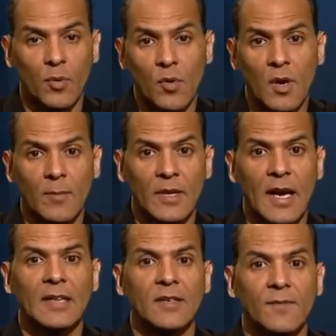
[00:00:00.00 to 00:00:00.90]
program in
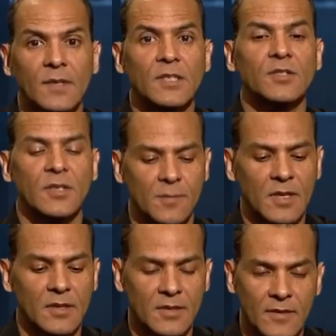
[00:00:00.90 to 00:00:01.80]
high definition, is
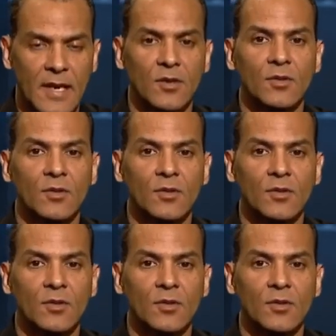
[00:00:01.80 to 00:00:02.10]
because of that.